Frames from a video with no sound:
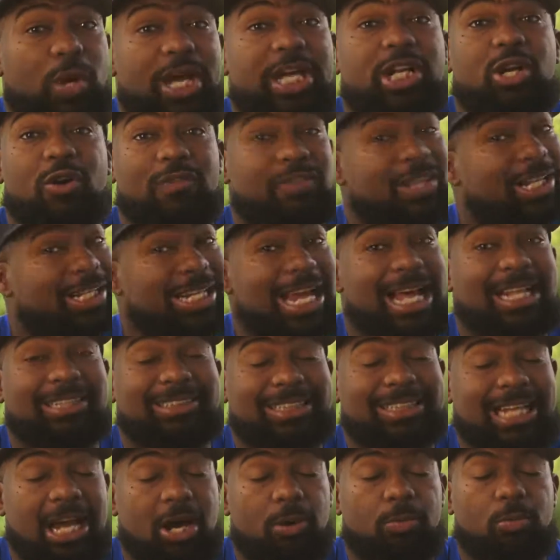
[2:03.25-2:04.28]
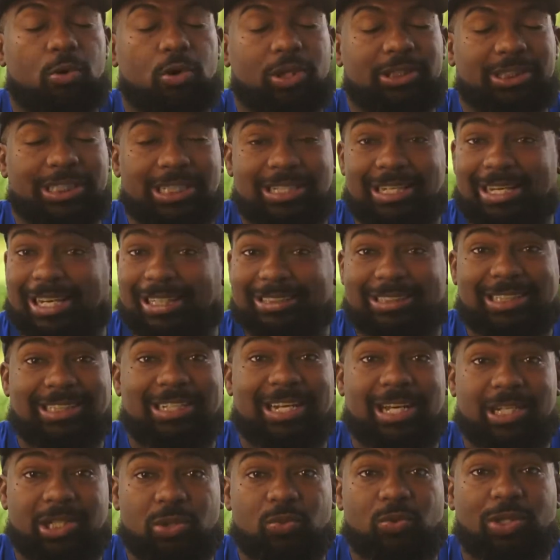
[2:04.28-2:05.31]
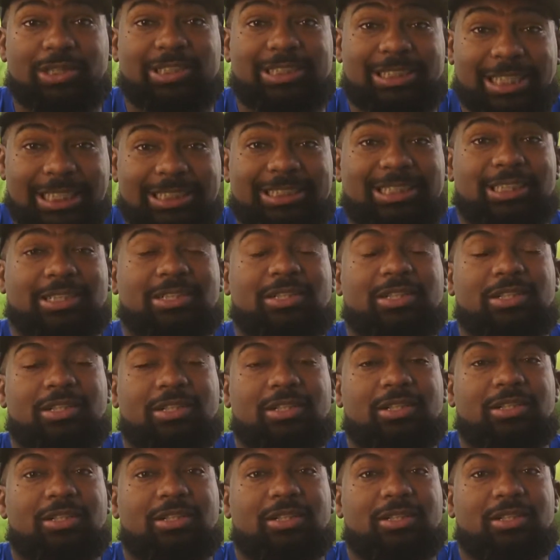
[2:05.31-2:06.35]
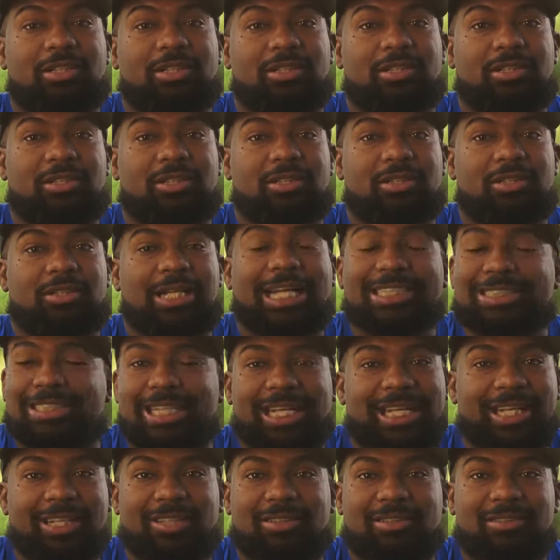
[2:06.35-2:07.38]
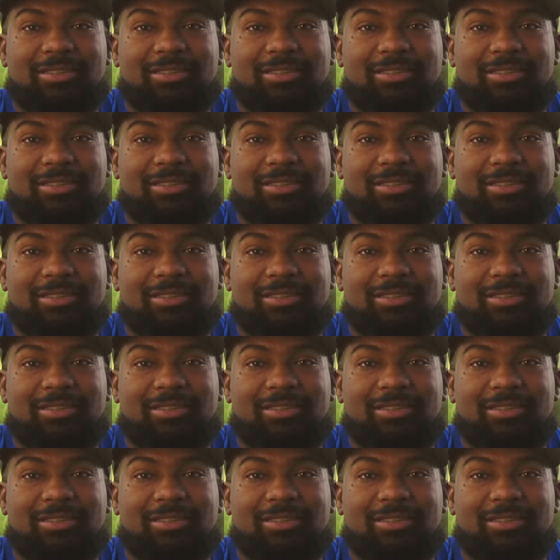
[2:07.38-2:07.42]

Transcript: win over the Dallas Cowboys in the 1991 season. That's it.